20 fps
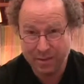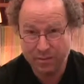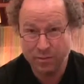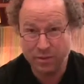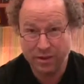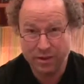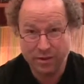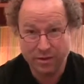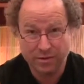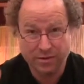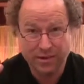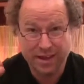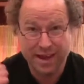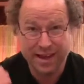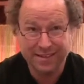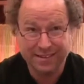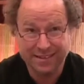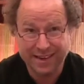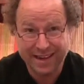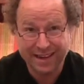with those
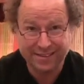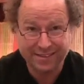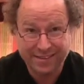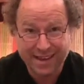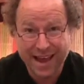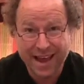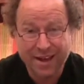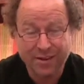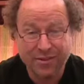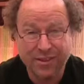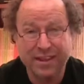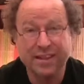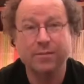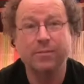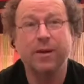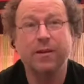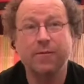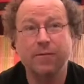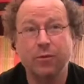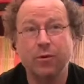guys down south is
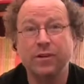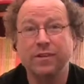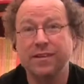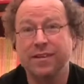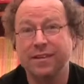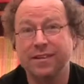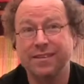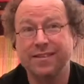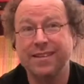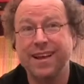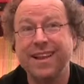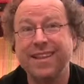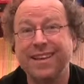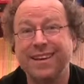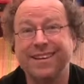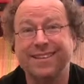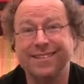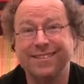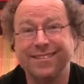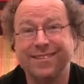by forcing the
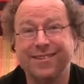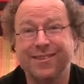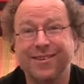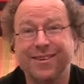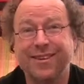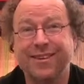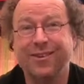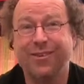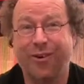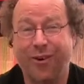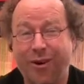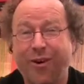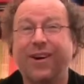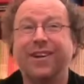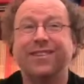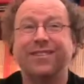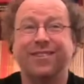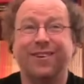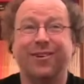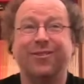Southerners to
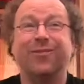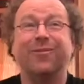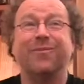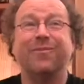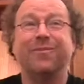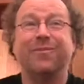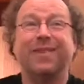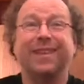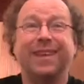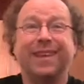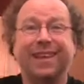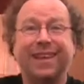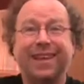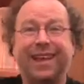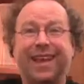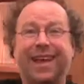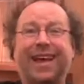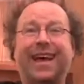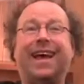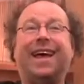also
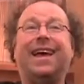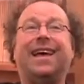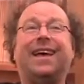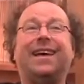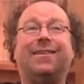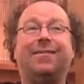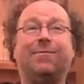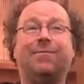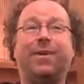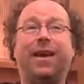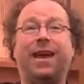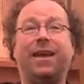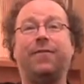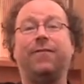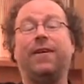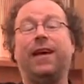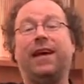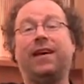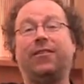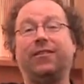pay
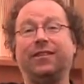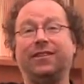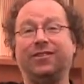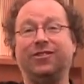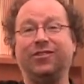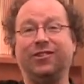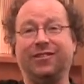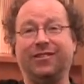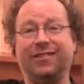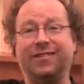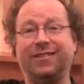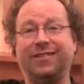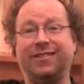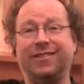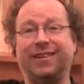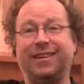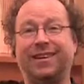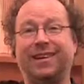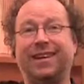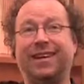for health
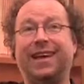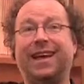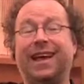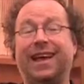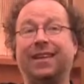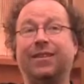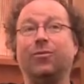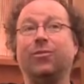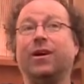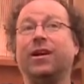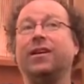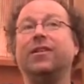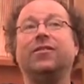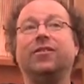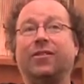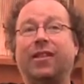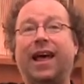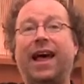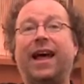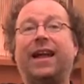insurance. And the way to
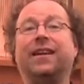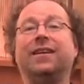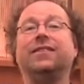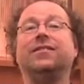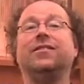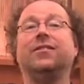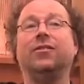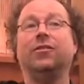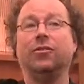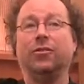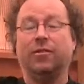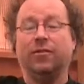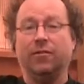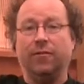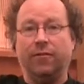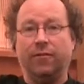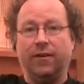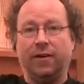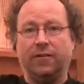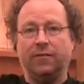do that is to do it
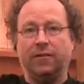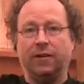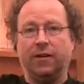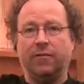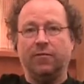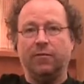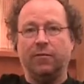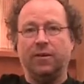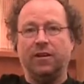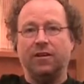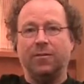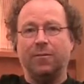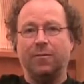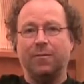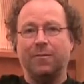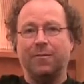through the federal government.